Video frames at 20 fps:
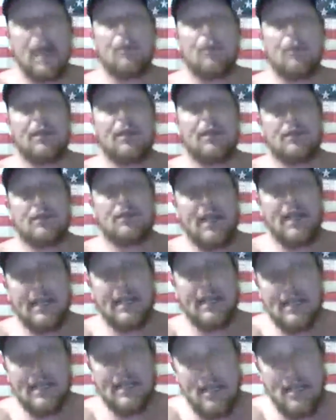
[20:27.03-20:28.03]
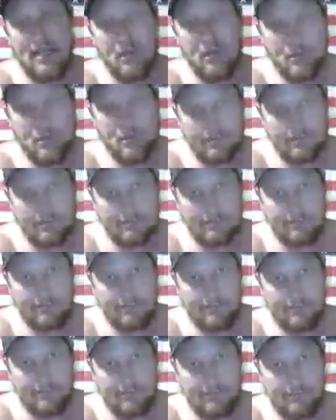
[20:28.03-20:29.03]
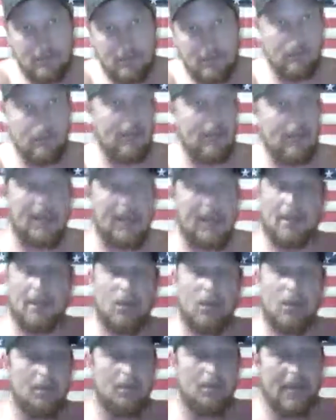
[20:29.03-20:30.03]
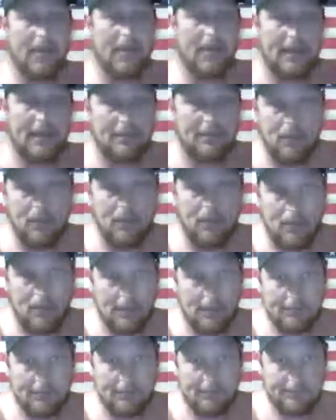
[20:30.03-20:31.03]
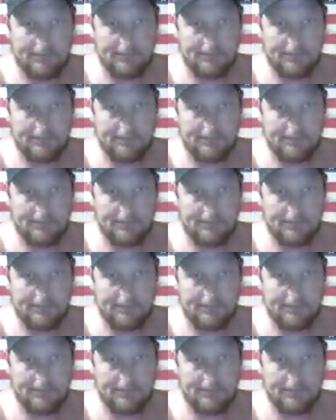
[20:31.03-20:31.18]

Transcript: I will be staying at home. I will be not going back to Portland.